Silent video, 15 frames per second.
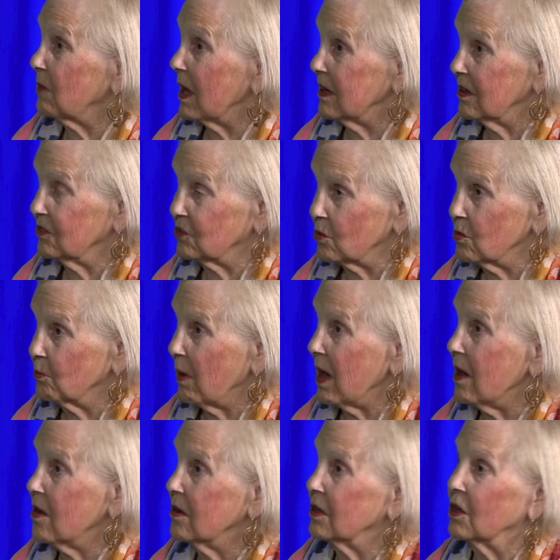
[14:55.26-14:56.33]
by his own
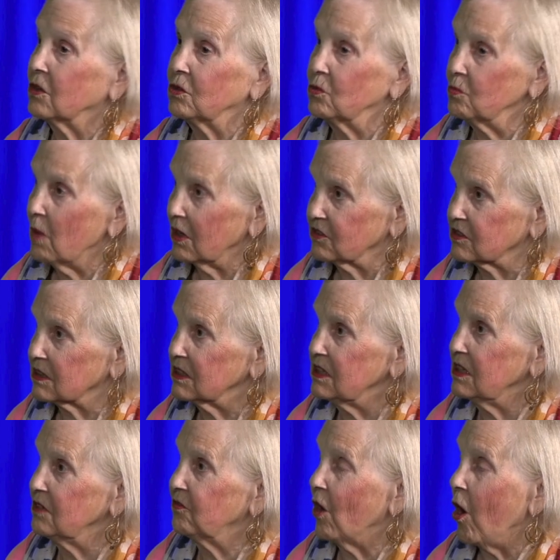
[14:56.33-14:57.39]
party, you must
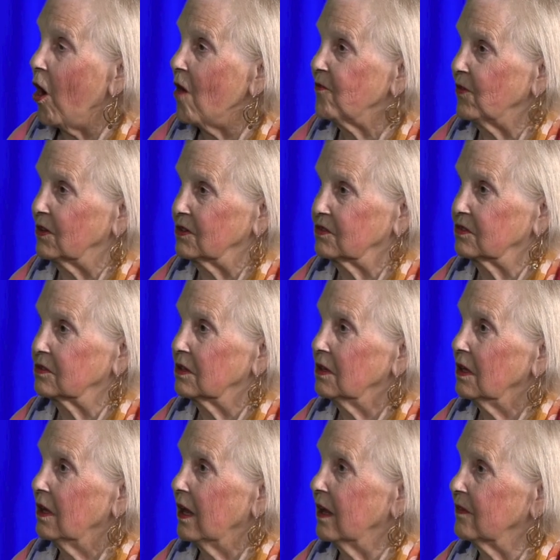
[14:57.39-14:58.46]
leave office. And